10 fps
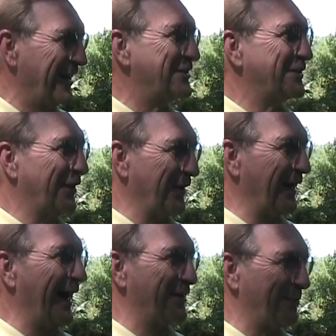Yeah. it
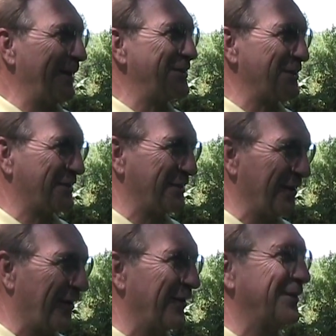started out to be just a
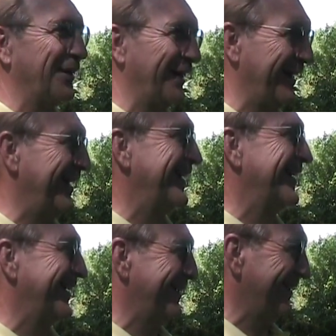yard cleaning
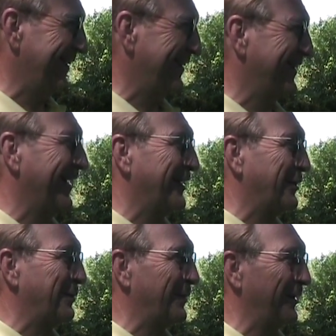and uh, kind
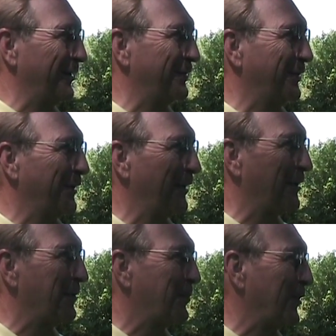of doing a
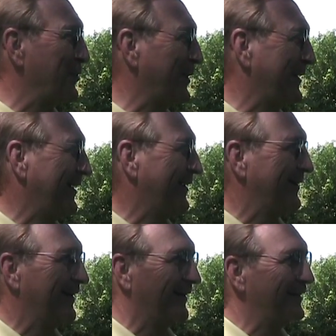little improvement,
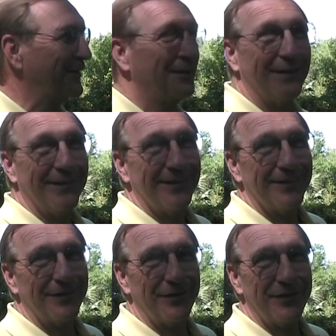and uh,
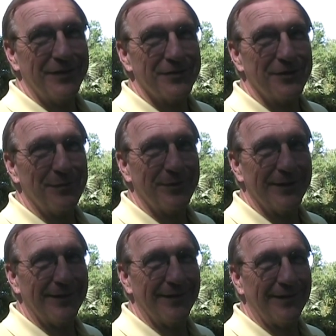turned into
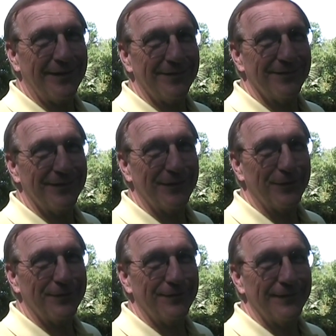something uh,
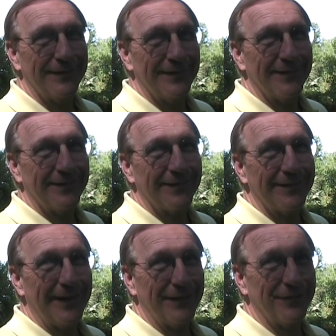
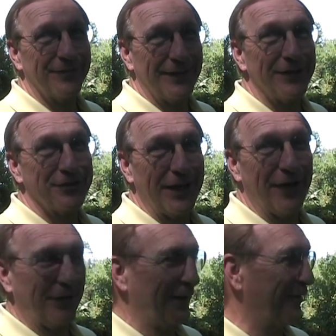kind of kind of
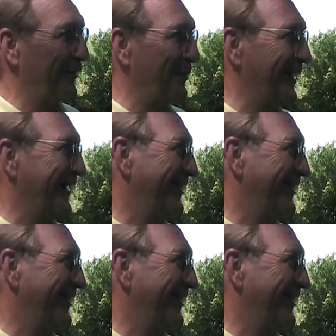scary there for a minute.